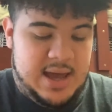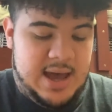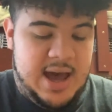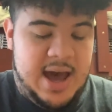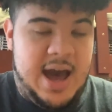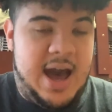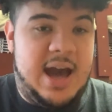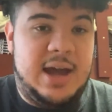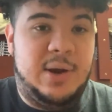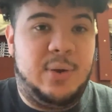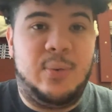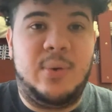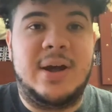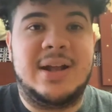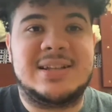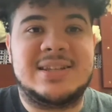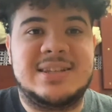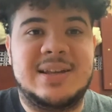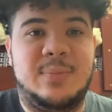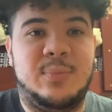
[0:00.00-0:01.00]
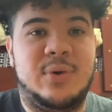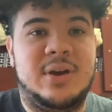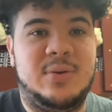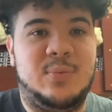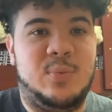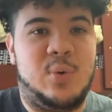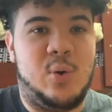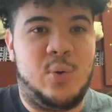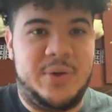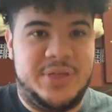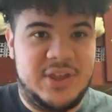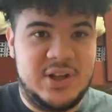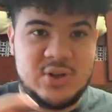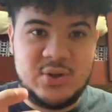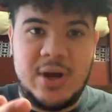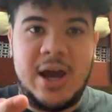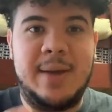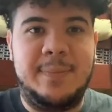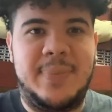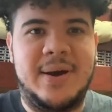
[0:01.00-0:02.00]
I don't want someone with a
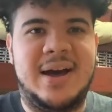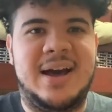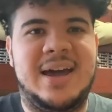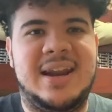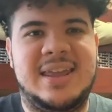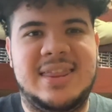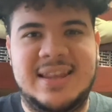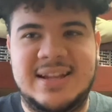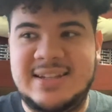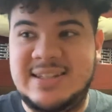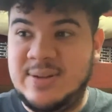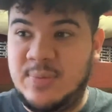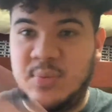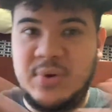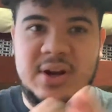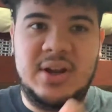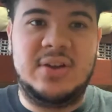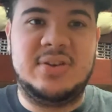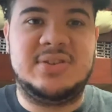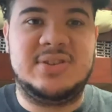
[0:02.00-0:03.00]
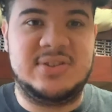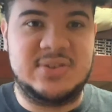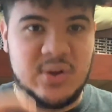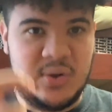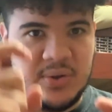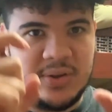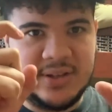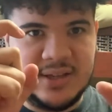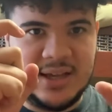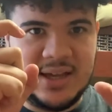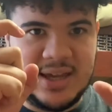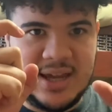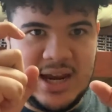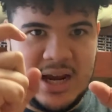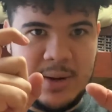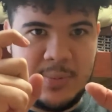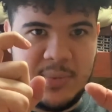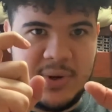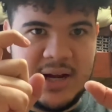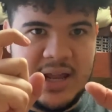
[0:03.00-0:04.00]
tripod and then someone else just holding a
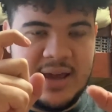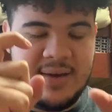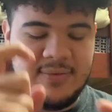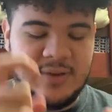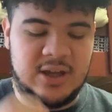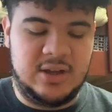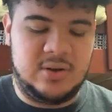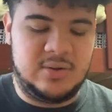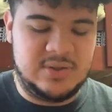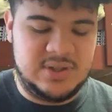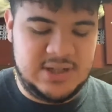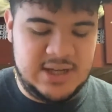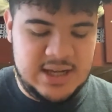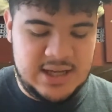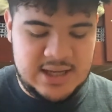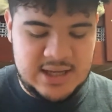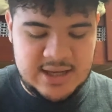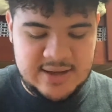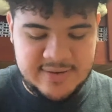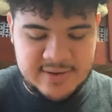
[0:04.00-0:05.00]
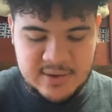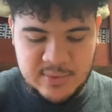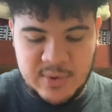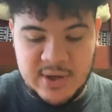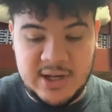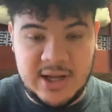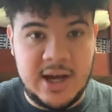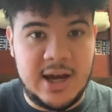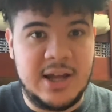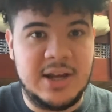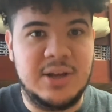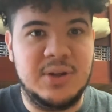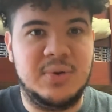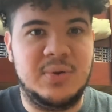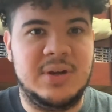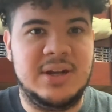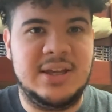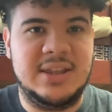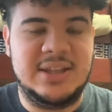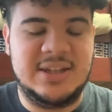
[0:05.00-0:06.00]
camera and having it all shaky. I want
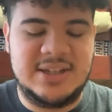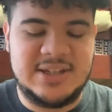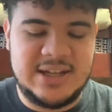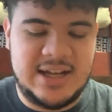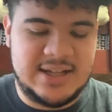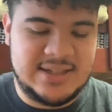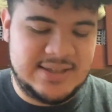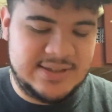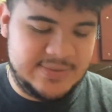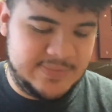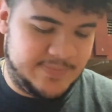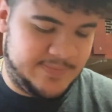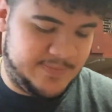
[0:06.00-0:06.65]
continuity in these shots.